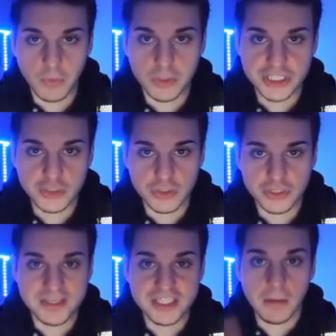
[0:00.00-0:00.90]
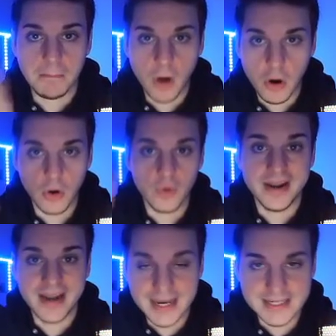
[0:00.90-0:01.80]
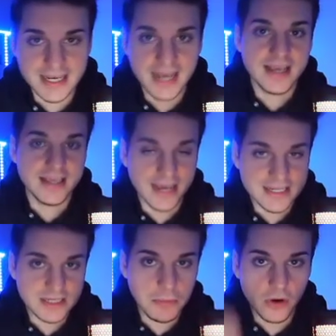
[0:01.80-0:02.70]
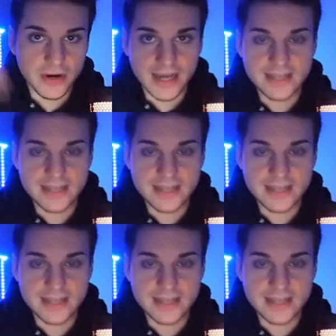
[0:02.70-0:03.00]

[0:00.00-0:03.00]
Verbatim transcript: which is going to be tomorrow night. Yes, tomorrow night,